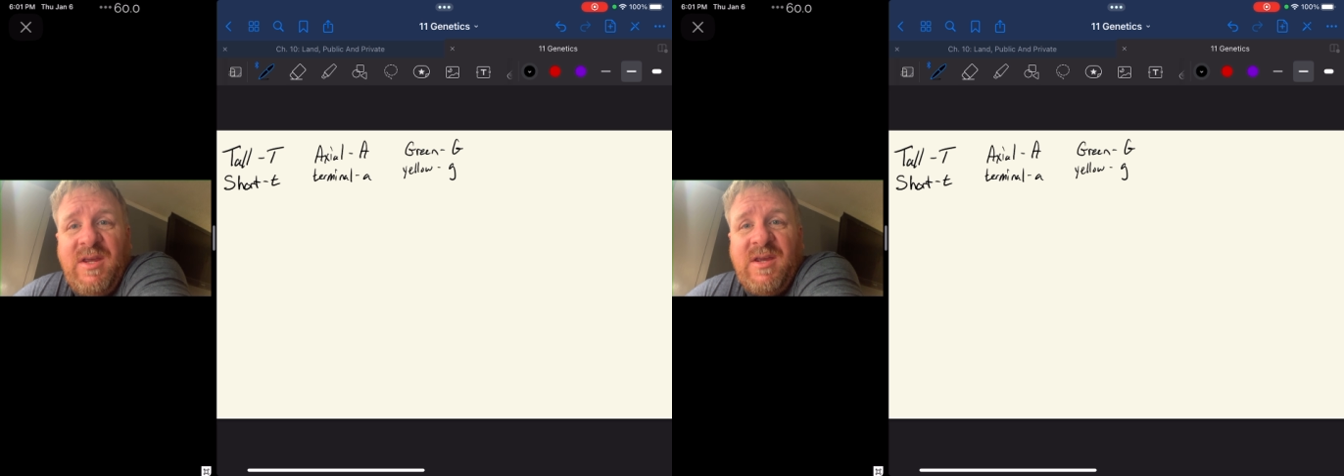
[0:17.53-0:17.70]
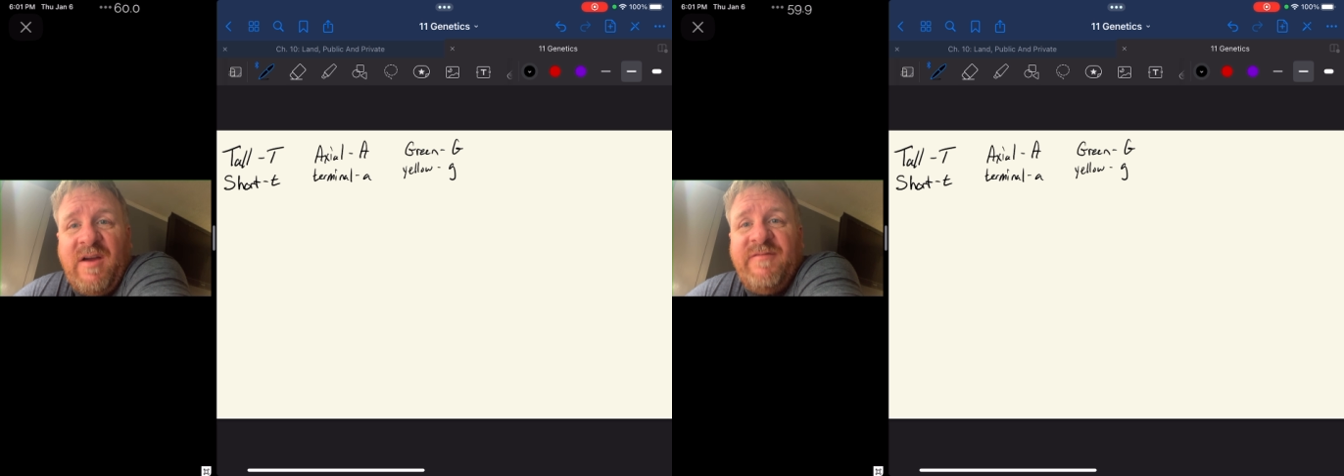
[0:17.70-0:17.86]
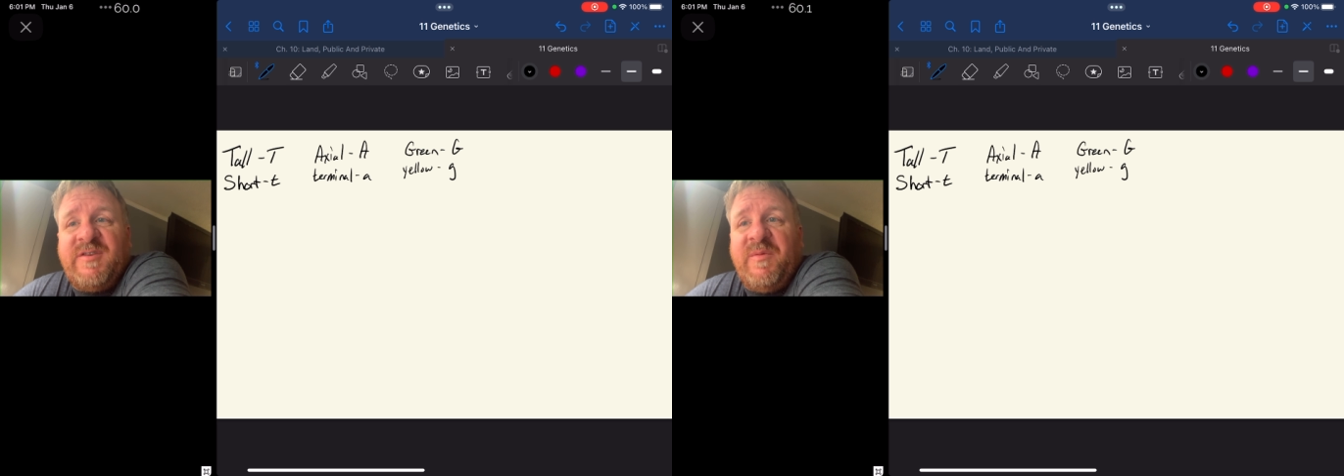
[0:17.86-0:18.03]

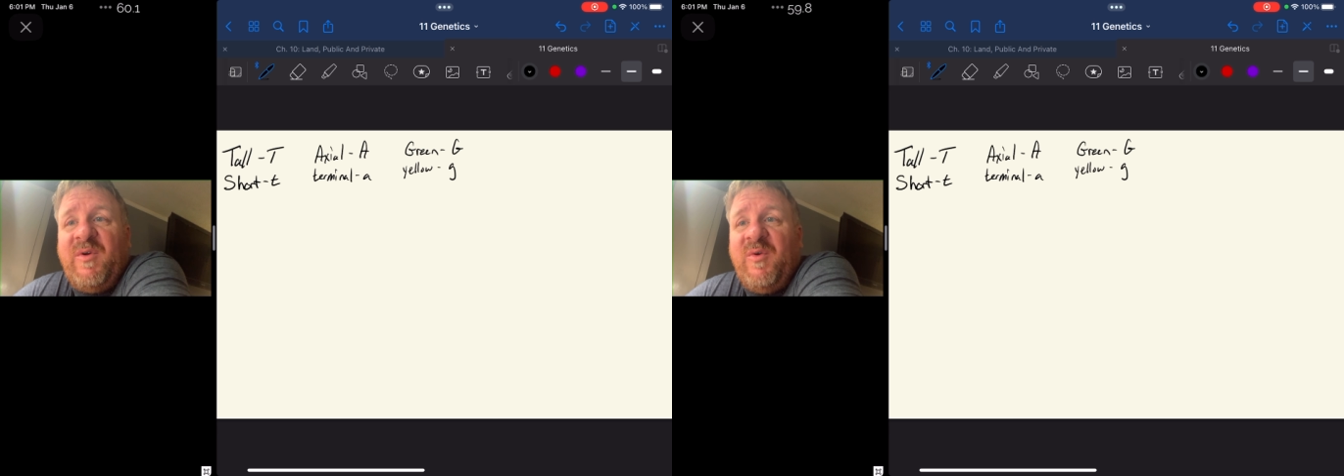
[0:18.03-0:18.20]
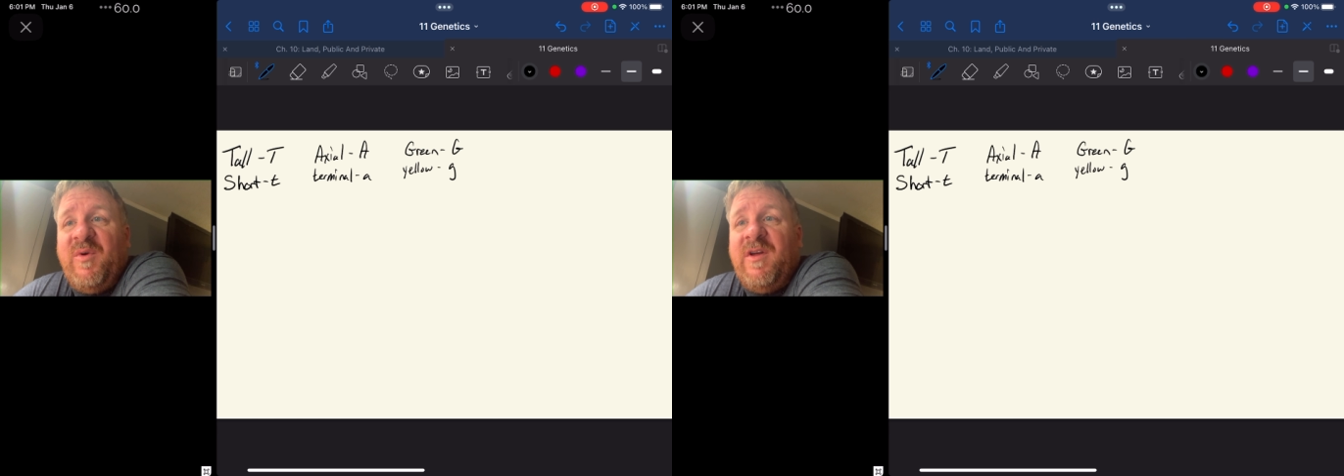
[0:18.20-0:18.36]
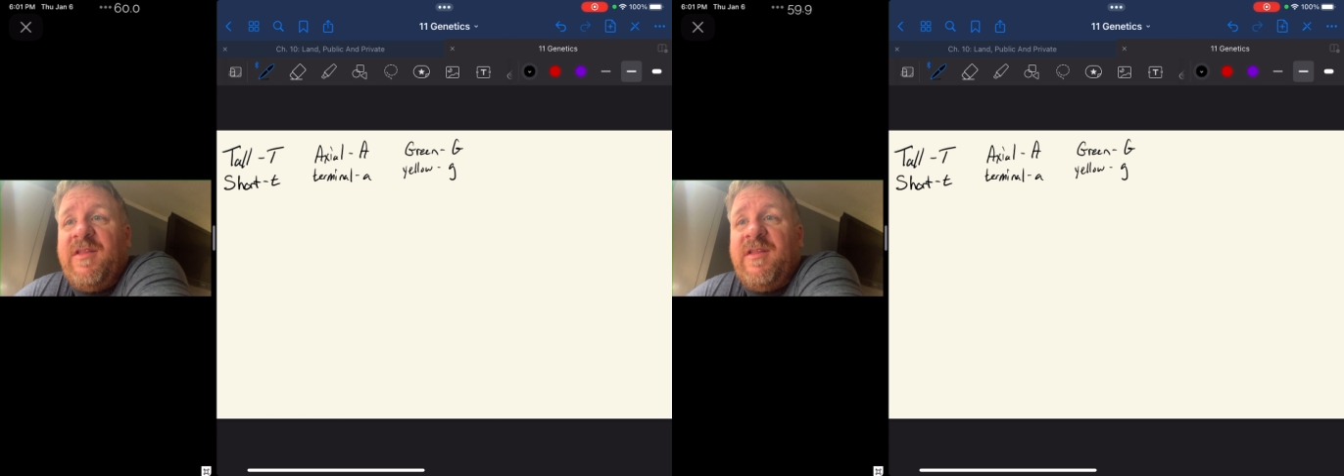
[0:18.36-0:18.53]
comfortable
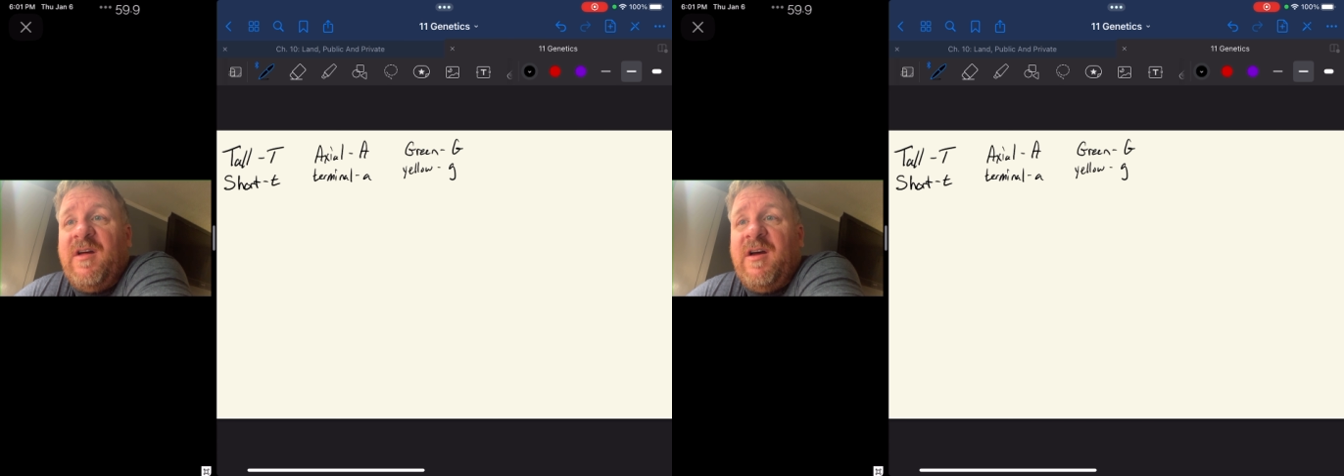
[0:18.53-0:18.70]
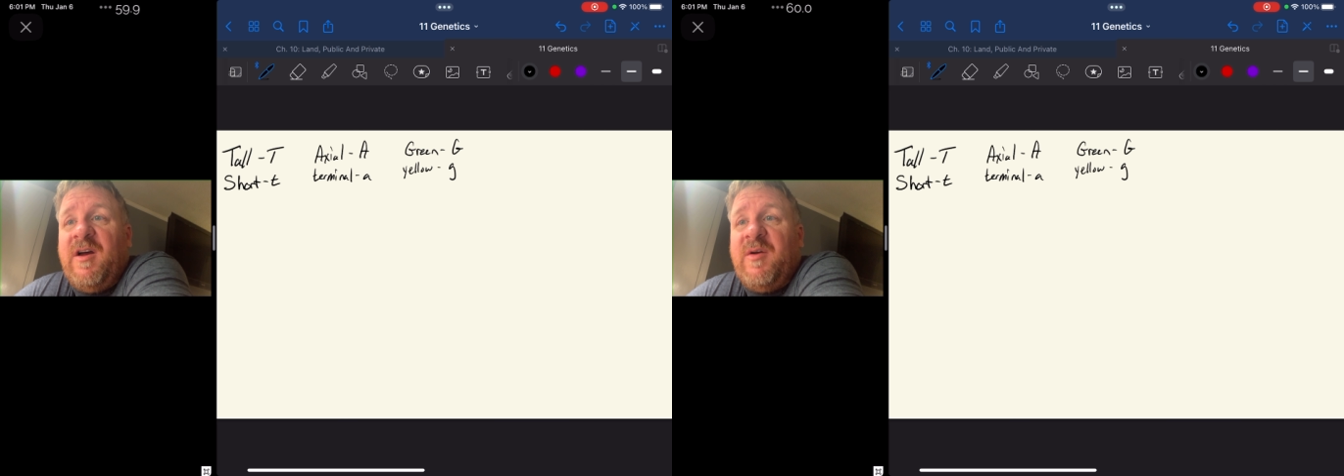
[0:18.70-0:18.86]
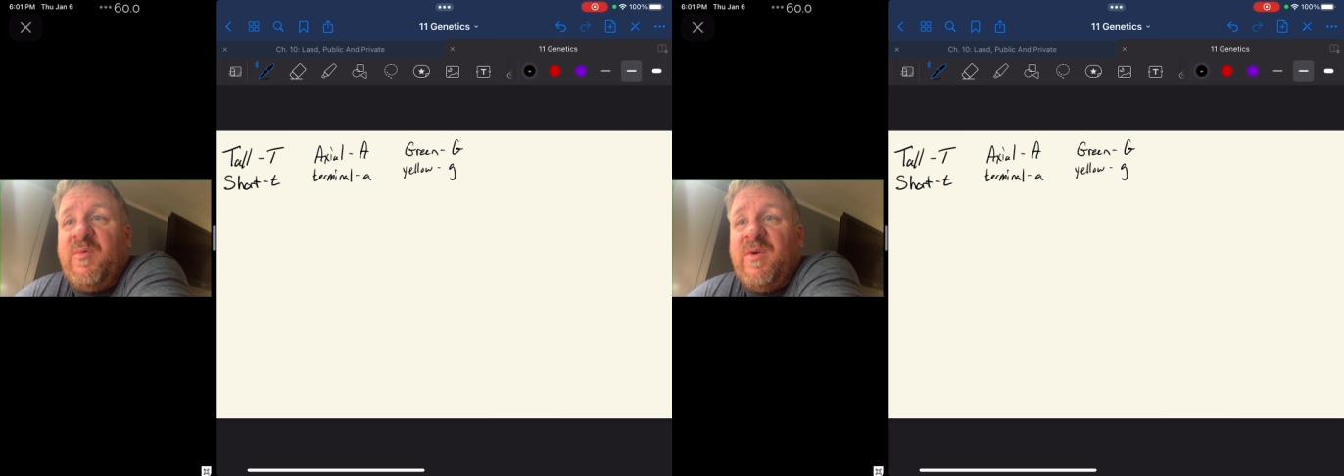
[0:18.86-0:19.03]
with
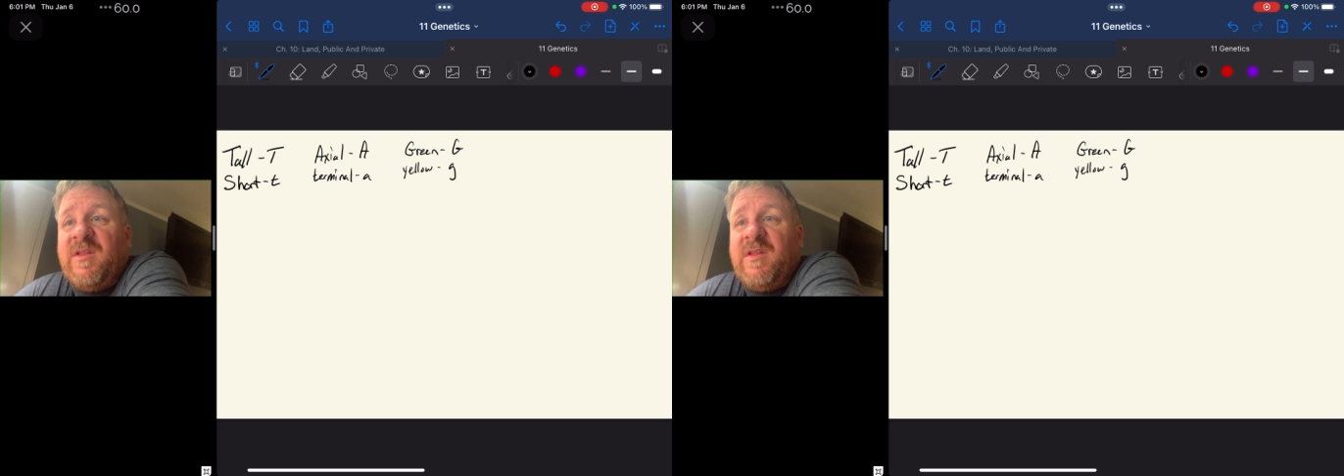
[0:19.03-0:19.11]
at